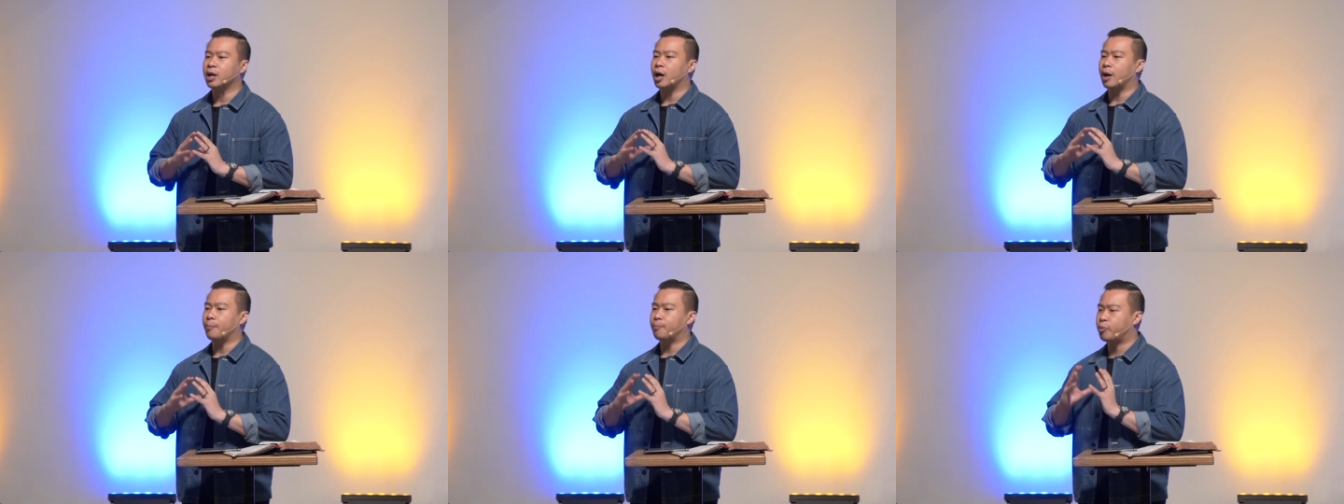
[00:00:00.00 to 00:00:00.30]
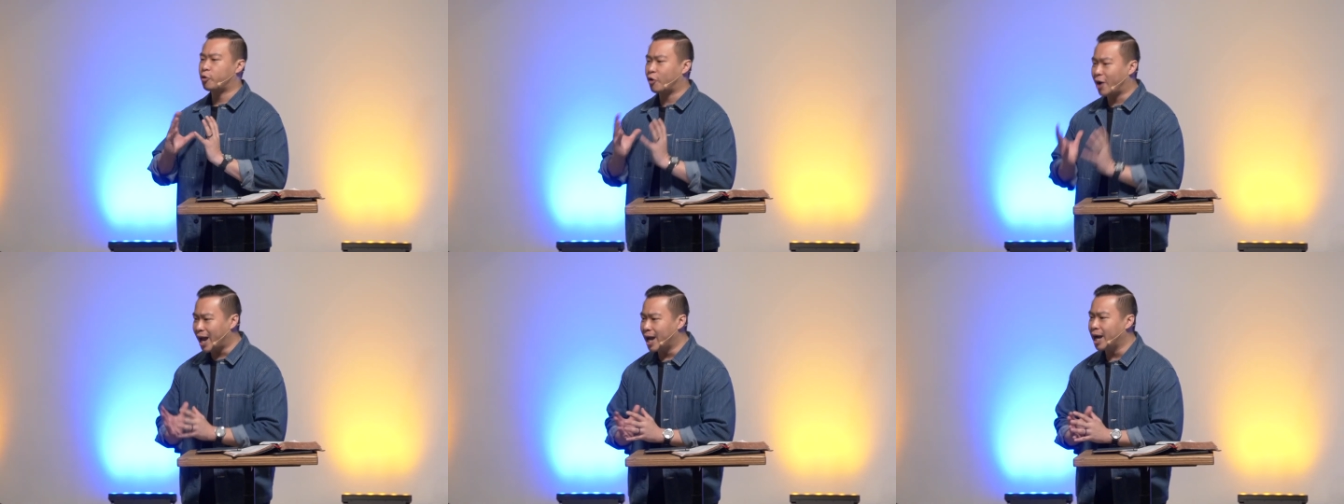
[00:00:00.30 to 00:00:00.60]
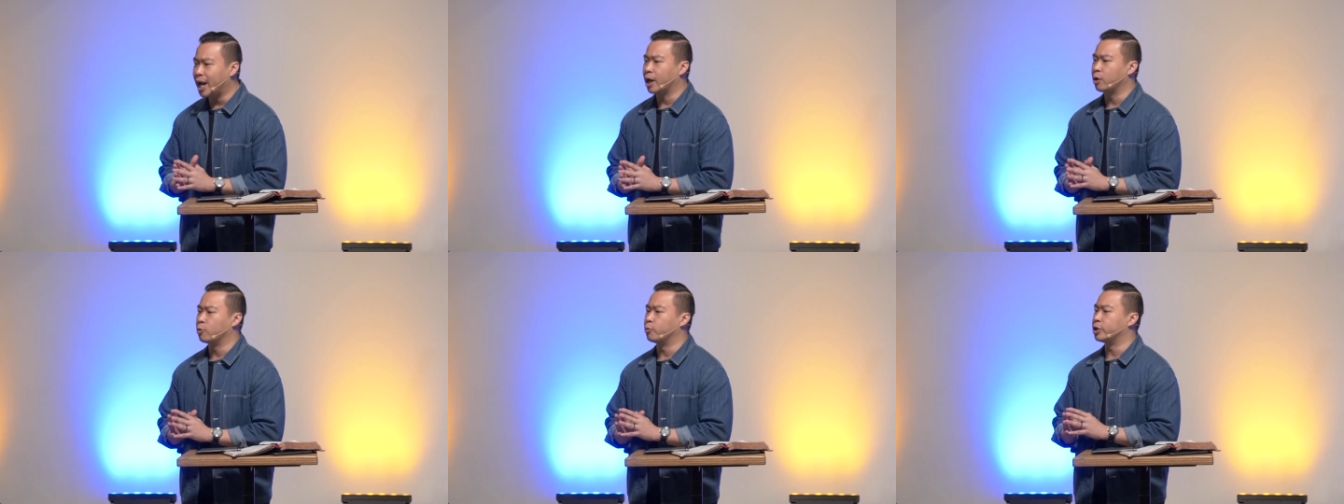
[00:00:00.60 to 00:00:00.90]
a
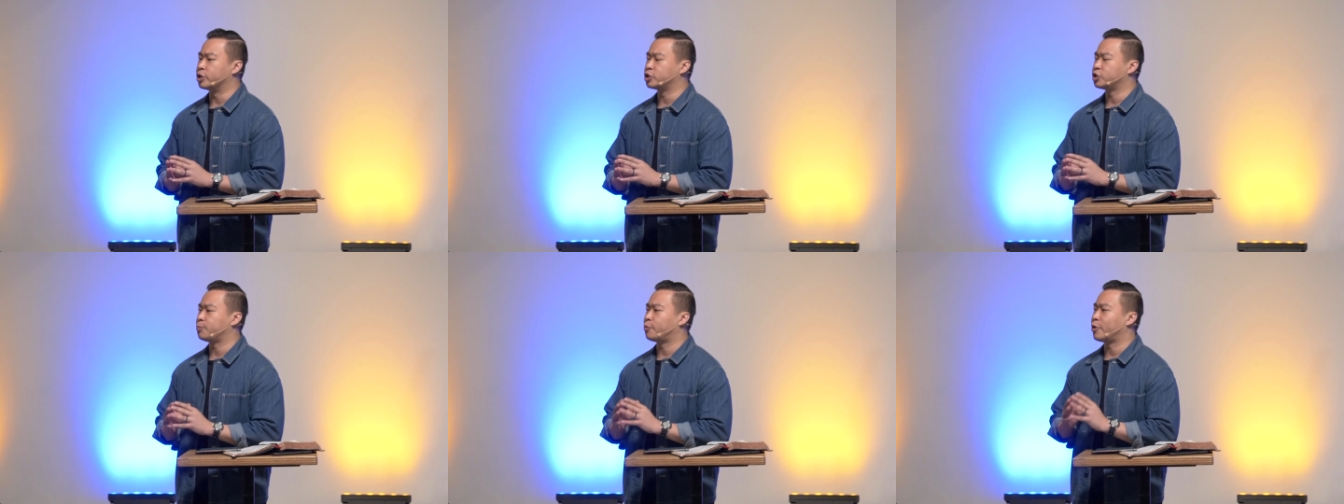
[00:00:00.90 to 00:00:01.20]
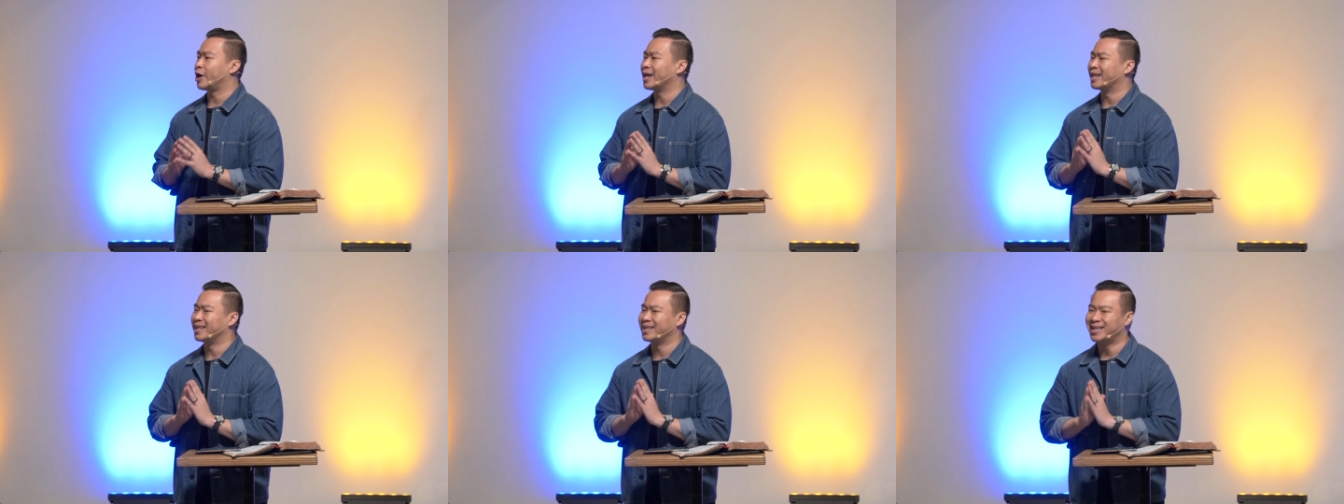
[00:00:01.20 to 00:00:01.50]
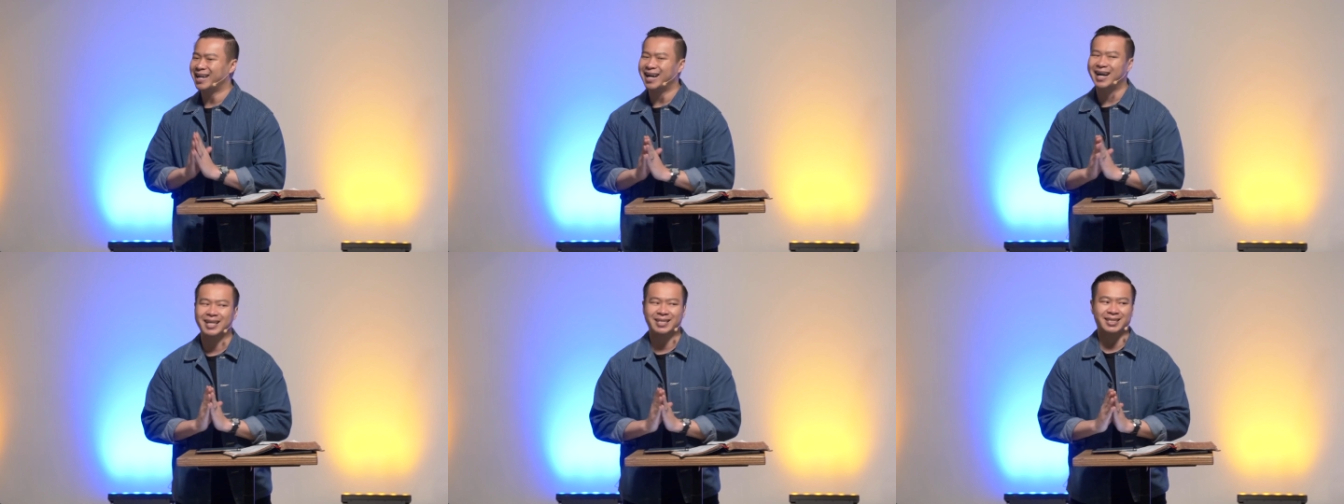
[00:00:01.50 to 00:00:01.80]
prayer language, praying in
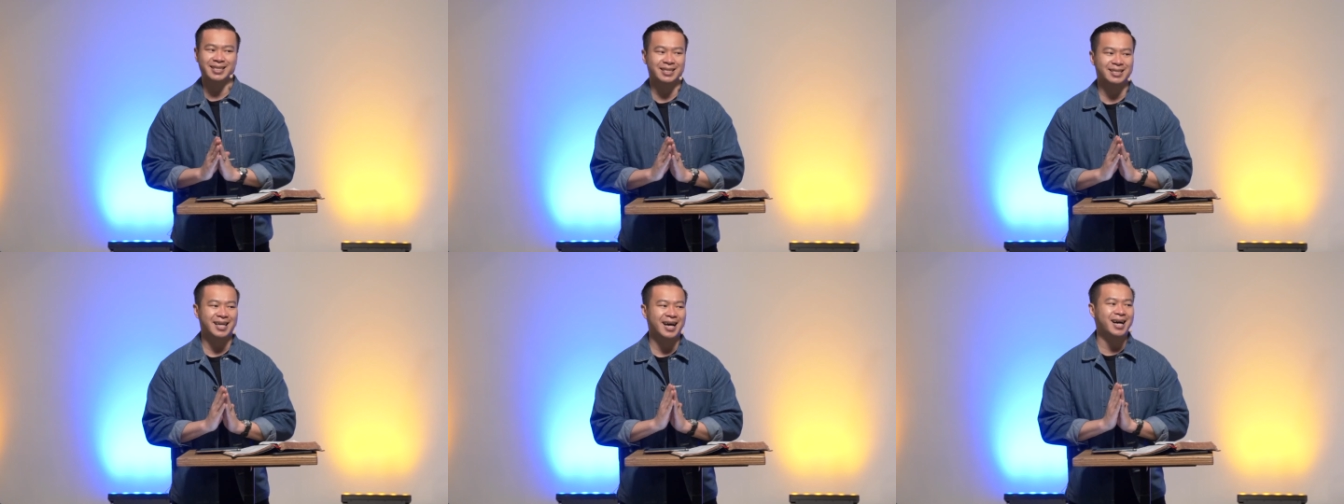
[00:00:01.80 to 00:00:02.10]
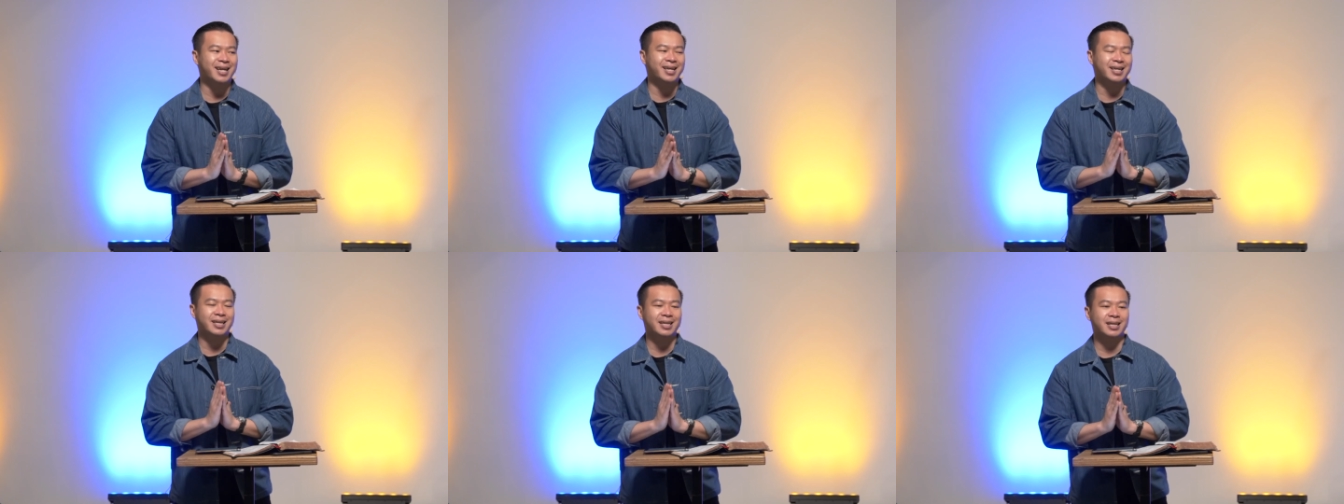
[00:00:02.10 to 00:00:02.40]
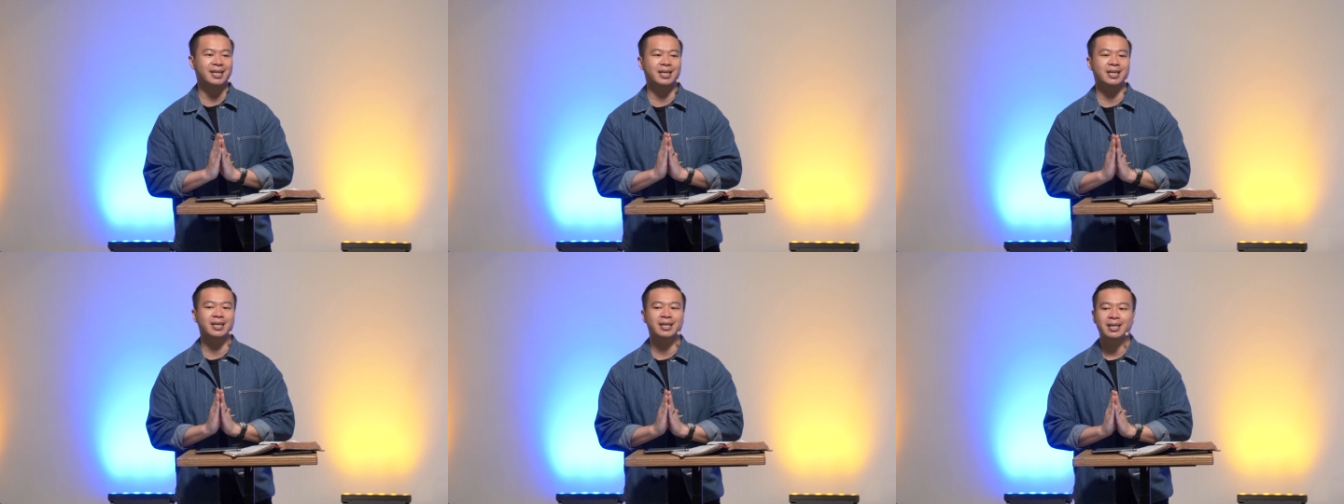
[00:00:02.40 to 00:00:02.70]
tongues, is
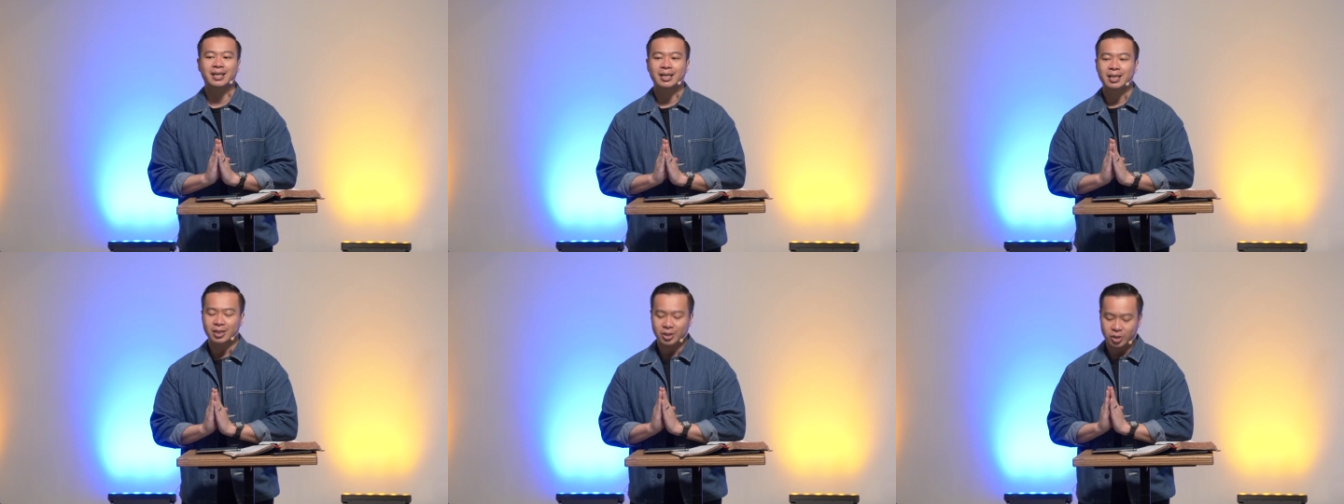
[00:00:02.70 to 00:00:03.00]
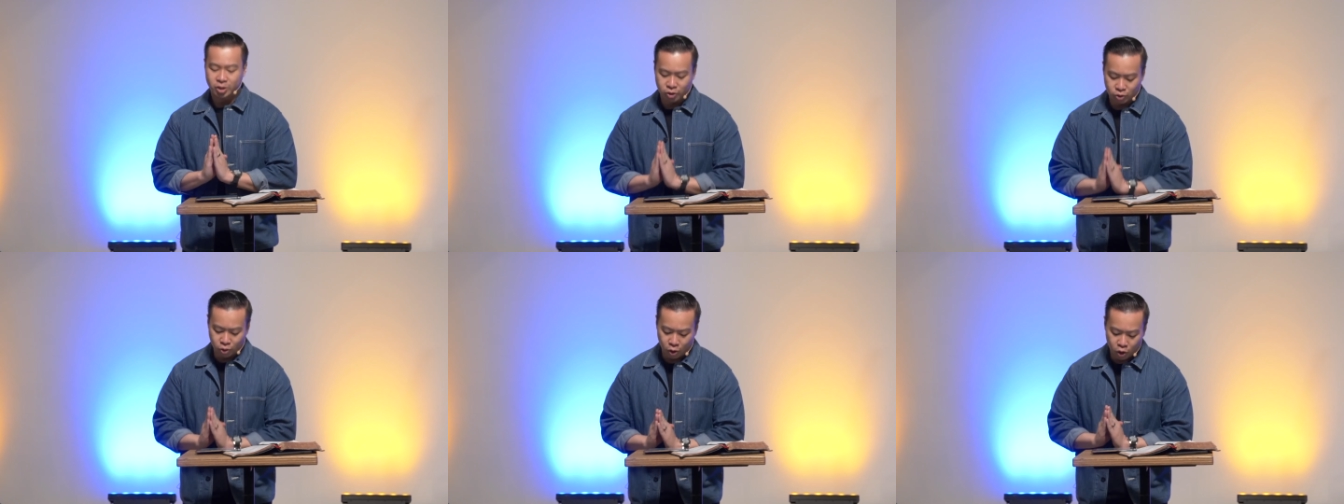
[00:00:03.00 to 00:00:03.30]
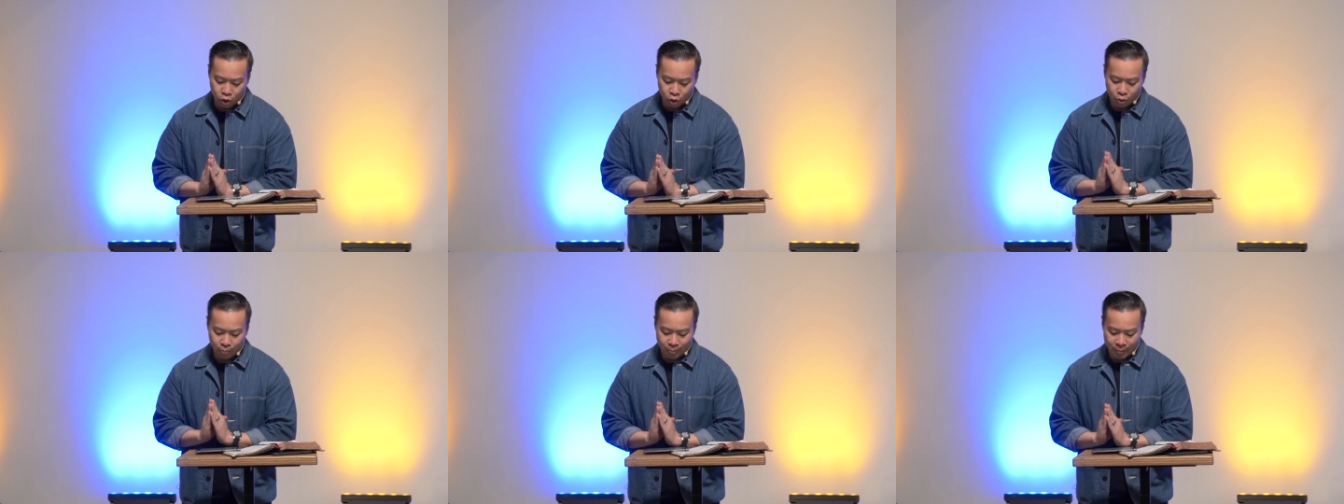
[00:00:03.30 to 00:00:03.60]
under
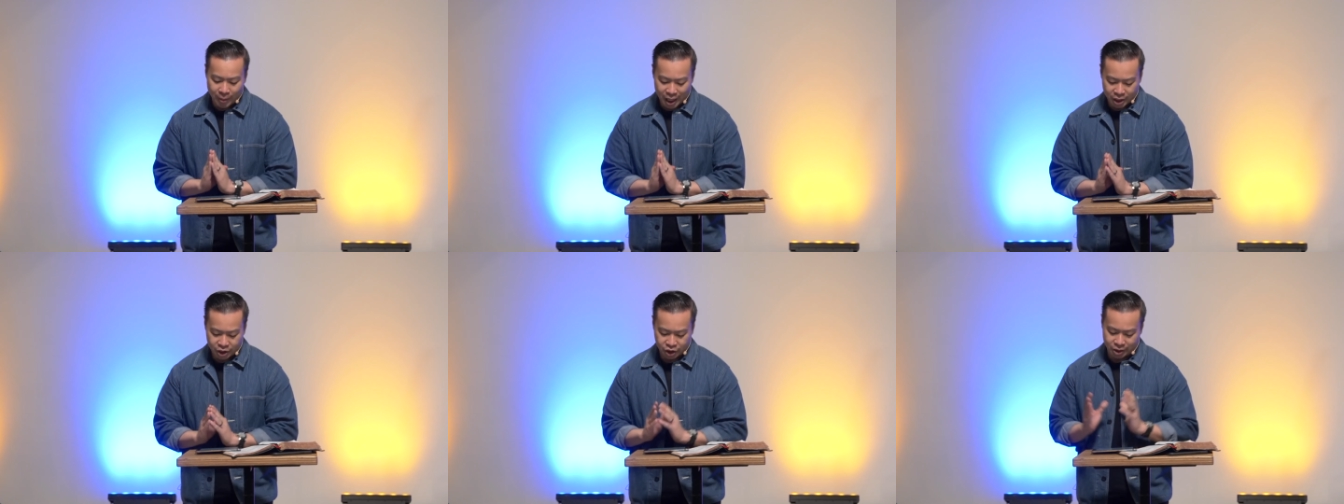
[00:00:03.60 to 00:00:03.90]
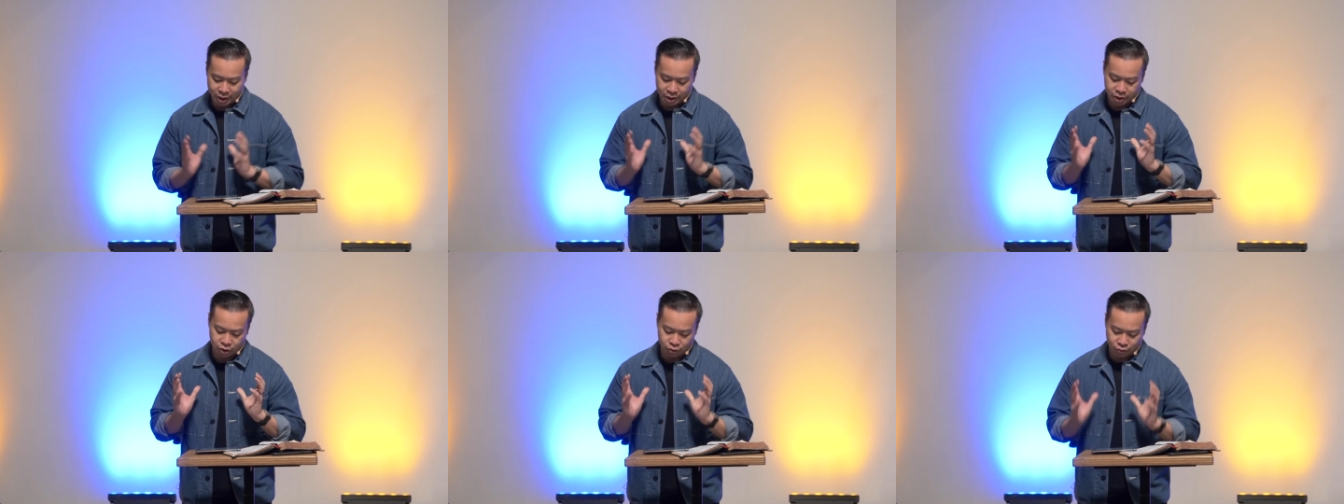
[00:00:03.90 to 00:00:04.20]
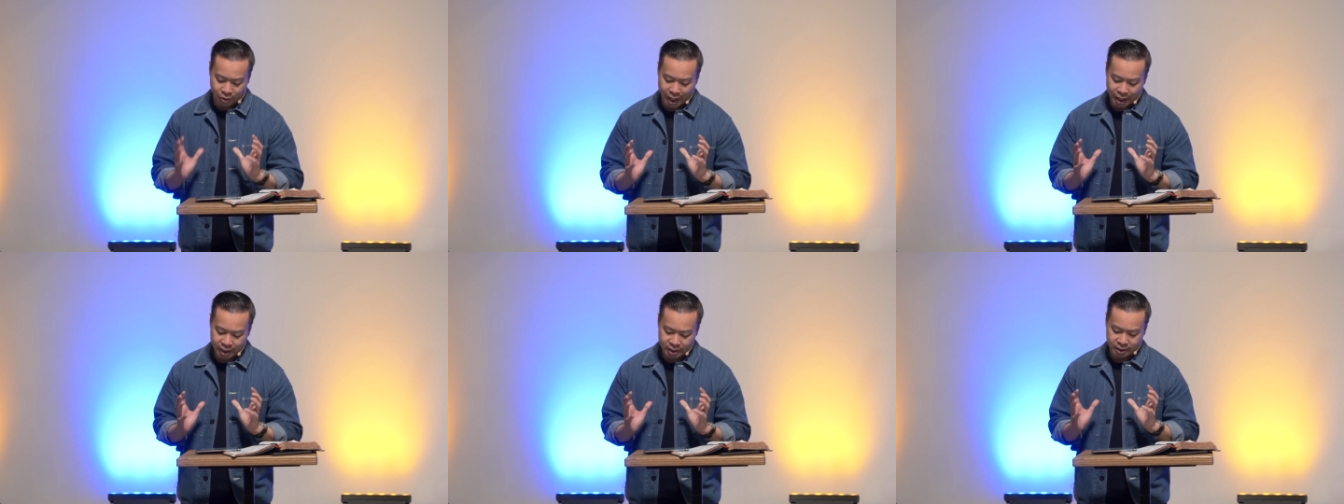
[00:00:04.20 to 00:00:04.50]
so much
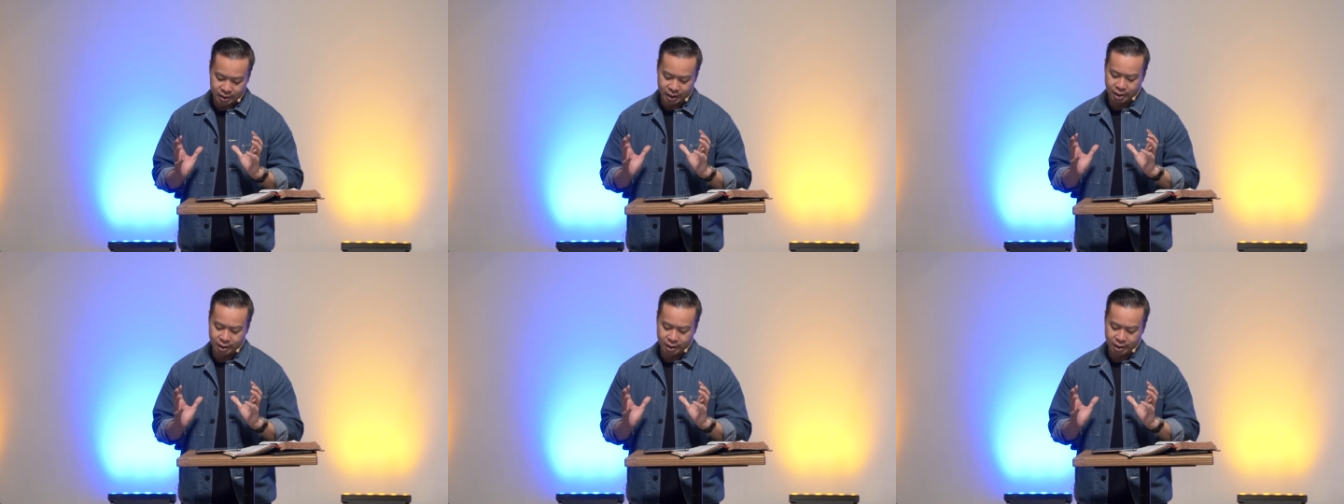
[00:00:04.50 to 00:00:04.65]
distress.